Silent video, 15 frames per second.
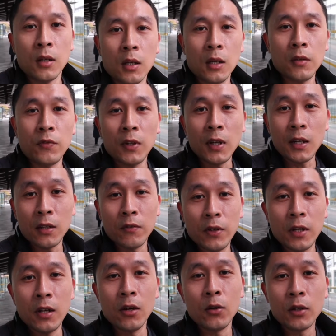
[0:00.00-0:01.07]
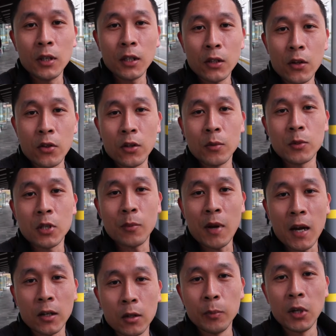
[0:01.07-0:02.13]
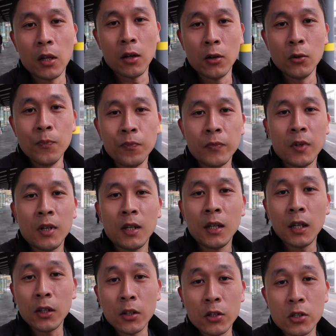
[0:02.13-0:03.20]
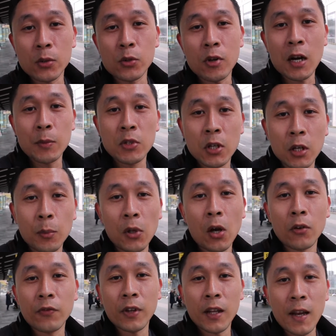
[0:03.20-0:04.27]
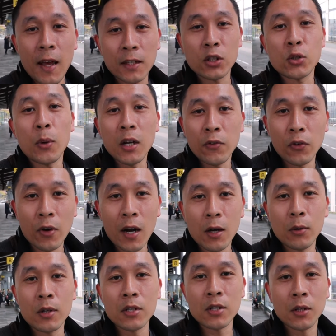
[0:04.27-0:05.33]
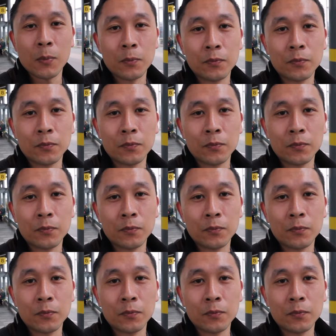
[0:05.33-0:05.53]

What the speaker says: If you like the video, click on the thumbs up icon below. Click on the subscribe to come along for the next 24 hours,